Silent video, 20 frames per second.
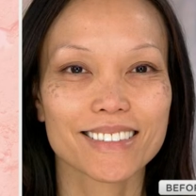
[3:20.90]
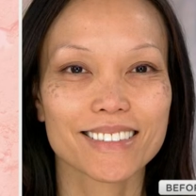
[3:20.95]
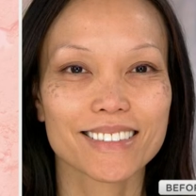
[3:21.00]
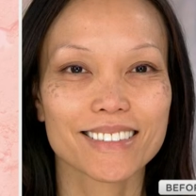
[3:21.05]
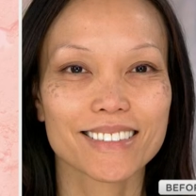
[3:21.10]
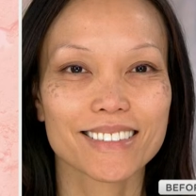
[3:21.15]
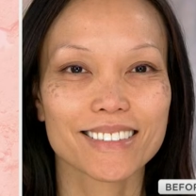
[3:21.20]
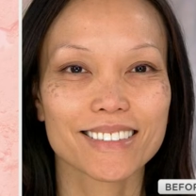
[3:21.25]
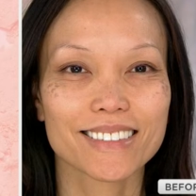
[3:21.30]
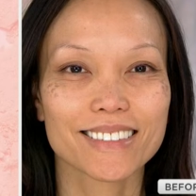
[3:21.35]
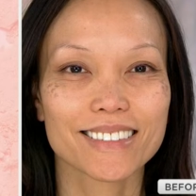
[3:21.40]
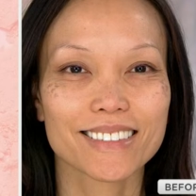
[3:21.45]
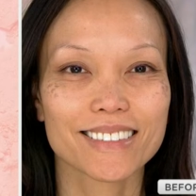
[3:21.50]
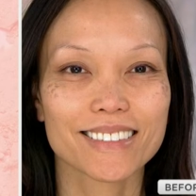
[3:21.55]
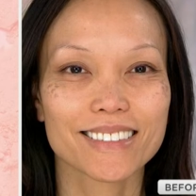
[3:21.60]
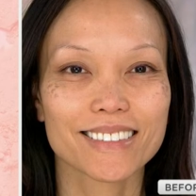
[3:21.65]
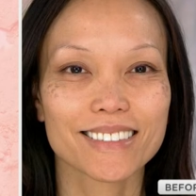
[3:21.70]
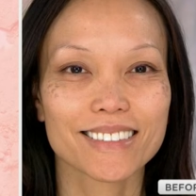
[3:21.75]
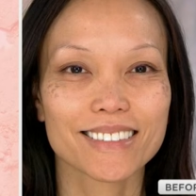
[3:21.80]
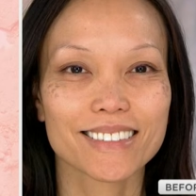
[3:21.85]

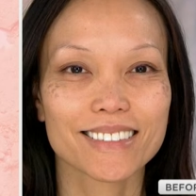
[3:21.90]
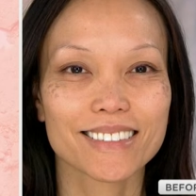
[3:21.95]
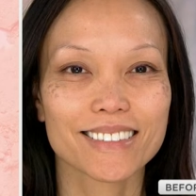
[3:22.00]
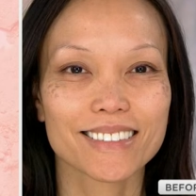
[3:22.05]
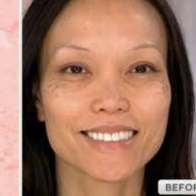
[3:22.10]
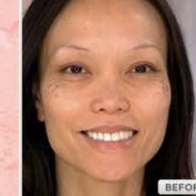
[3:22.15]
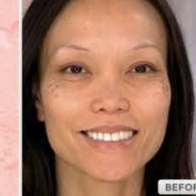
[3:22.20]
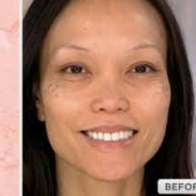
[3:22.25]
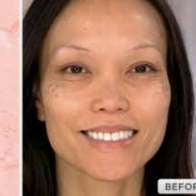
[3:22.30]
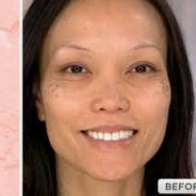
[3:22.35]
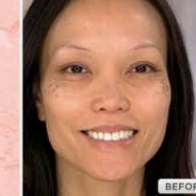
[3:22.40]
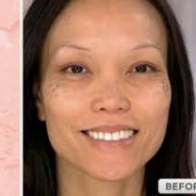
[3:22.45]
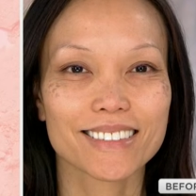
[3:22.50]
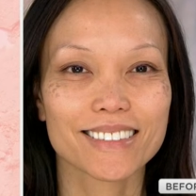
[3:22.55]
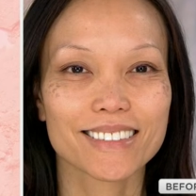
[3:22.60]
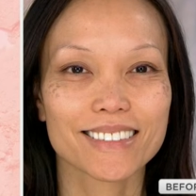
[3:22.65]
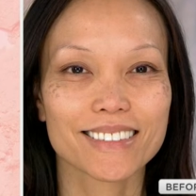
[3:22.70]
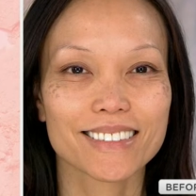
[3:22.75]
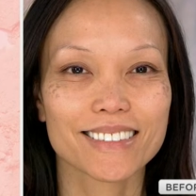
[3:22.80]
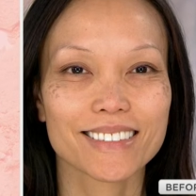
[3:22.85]

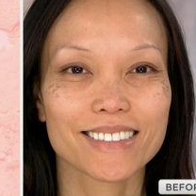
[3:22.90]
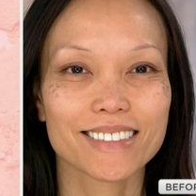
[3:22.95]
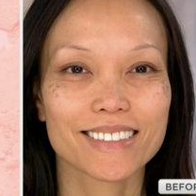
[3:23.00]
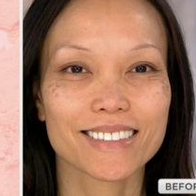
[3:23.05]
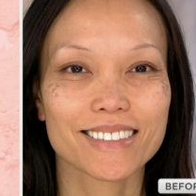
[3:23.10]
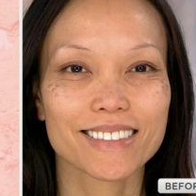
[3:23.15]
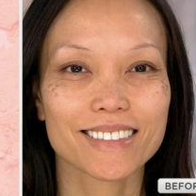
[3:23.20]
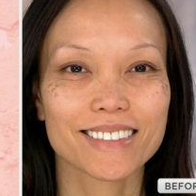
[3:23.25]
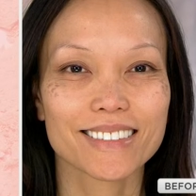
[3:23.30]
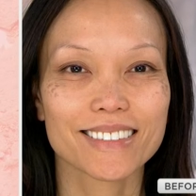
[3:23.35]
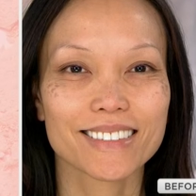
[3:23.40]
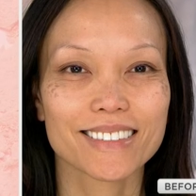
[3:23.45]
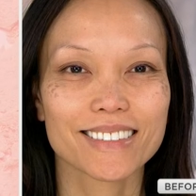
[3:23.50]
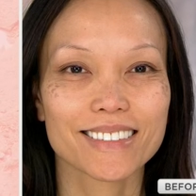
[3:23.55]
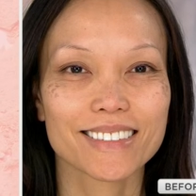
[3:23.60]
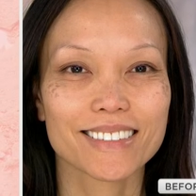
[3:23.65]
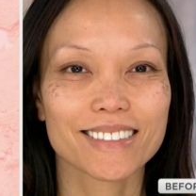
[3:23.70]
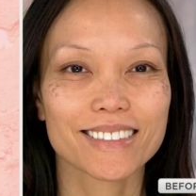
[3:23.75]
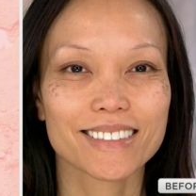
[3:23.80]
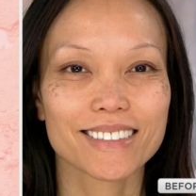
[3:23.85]

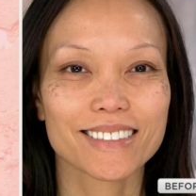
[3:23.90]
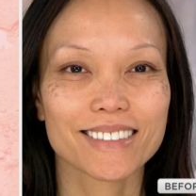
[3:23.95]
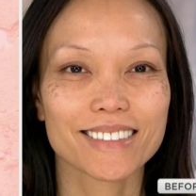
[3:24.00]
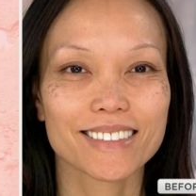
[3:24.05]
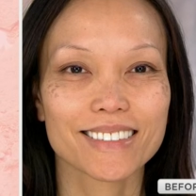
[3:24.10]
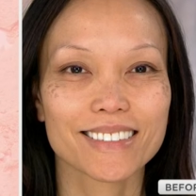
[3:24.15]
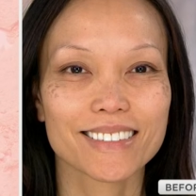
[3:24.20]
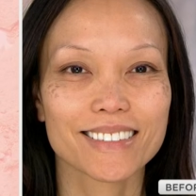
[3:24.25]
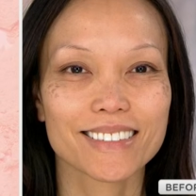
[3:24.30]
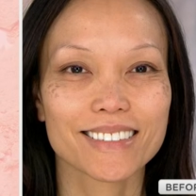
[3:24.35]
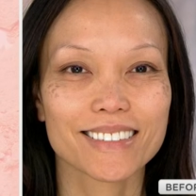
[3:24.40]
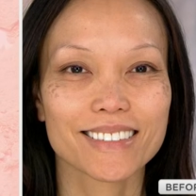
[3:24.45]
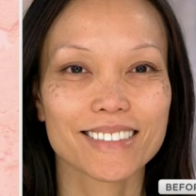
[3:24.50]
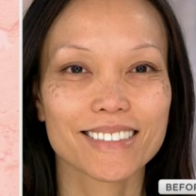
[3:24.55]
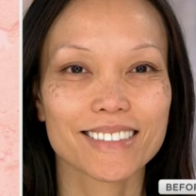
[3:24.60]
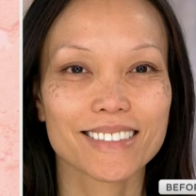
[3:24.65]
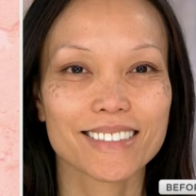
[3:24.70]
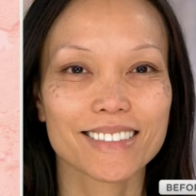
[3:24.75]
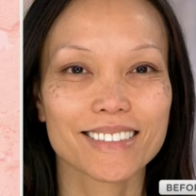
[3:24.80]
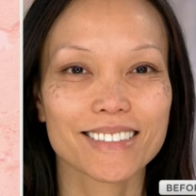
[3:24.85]

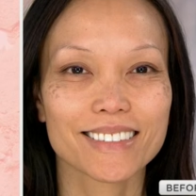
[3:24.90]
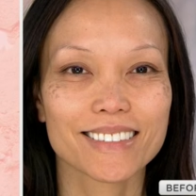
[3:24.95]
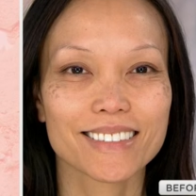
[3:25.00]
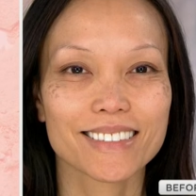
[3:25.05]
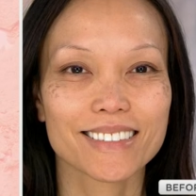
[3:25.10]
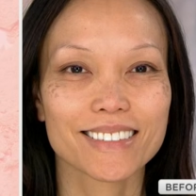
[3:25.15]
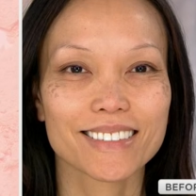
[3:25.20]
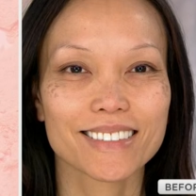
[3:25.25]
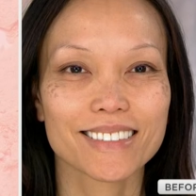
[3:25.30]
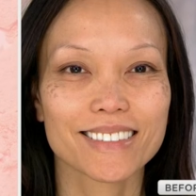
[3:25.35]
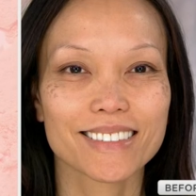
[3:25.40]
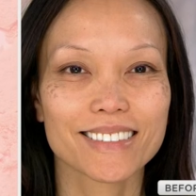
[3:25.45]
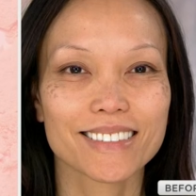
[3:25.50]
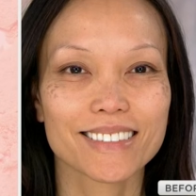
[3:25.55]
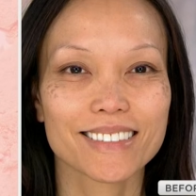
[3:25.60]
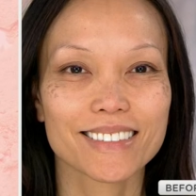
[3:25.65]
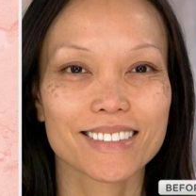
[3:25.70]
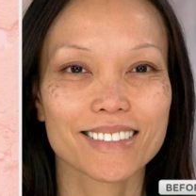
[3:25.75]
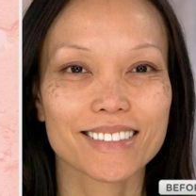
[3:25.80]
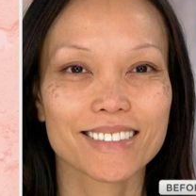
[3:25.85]

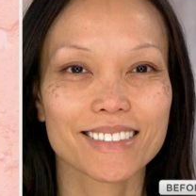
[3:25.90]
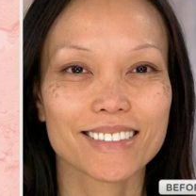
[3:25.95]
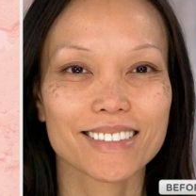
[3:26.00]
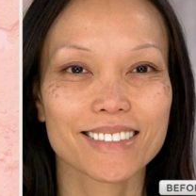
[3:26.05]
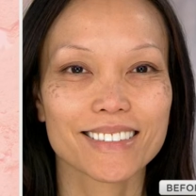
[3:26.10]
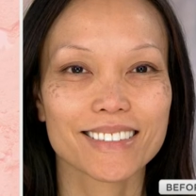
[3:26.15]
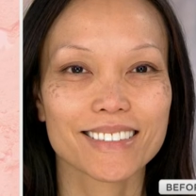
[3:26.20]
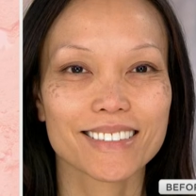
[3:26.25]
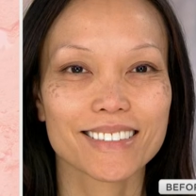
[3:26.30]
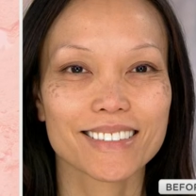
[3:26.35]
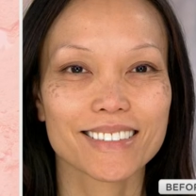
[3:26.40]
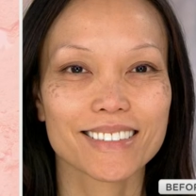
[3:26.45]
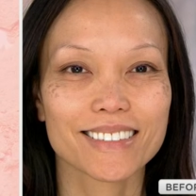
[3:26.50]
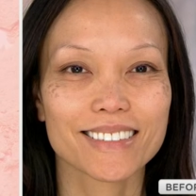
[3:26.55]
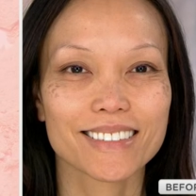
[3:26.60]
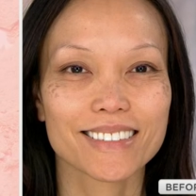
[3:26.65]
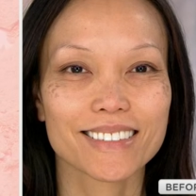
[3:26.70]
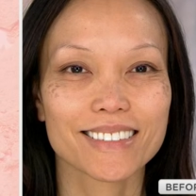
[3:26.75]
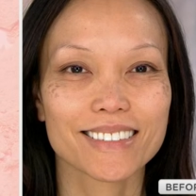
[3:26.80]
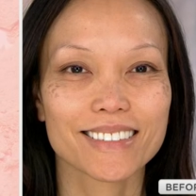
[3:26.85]

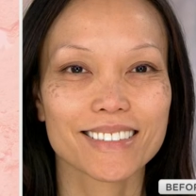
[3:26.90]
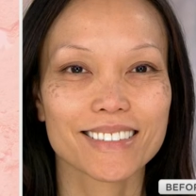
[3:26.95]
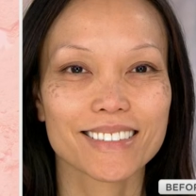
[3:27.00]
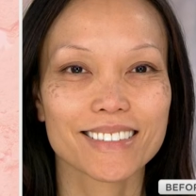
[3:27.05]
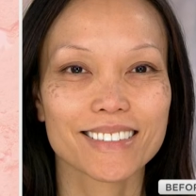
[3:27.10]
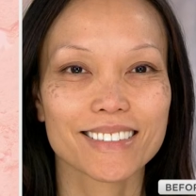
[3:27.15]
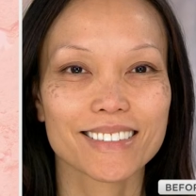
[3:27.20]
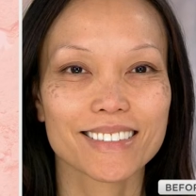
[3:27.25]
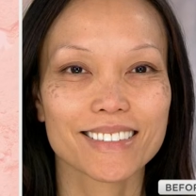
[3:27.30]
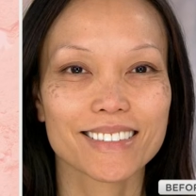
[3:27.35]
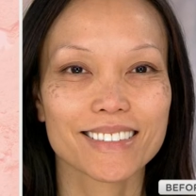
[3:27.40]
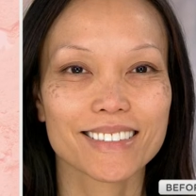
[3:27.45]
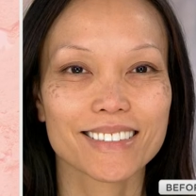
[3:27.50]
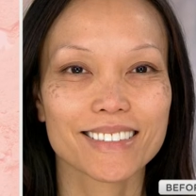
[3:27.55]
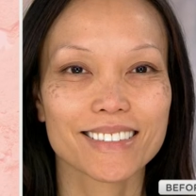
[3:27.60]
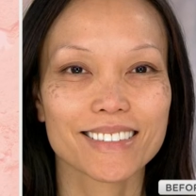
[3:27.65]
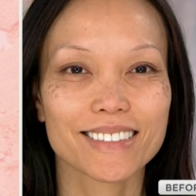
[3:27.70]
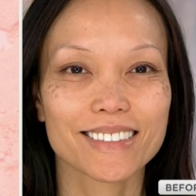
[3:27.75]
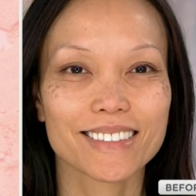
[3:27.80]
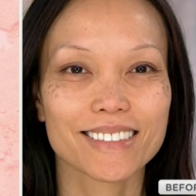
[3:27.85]

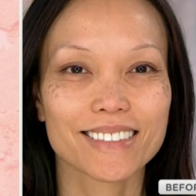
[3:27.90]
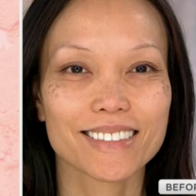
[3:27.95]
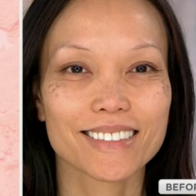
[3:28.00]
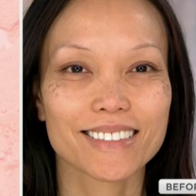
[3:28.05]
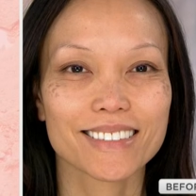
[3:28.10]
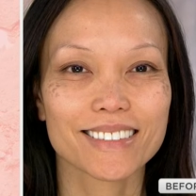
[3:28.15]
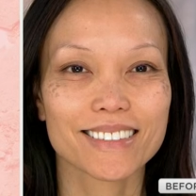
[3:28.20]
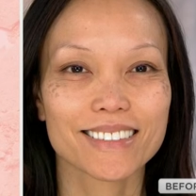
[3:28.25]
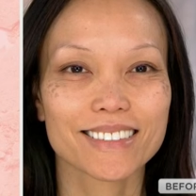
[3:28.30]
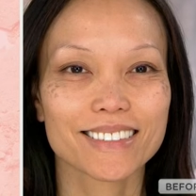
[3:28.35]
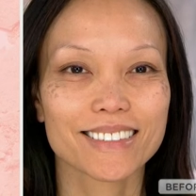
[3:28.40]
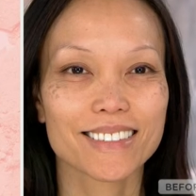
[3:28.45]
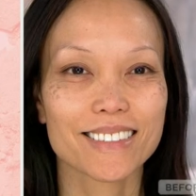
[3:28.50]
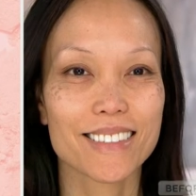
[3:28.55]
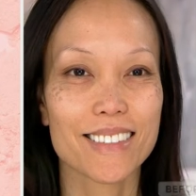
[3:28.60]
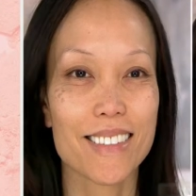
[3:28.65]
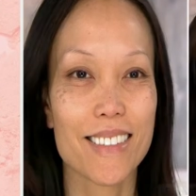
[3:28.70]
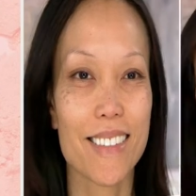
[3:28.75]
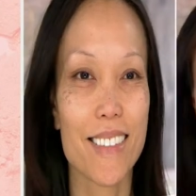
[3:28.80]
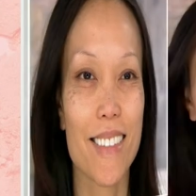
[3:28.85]
The person shown says nothing.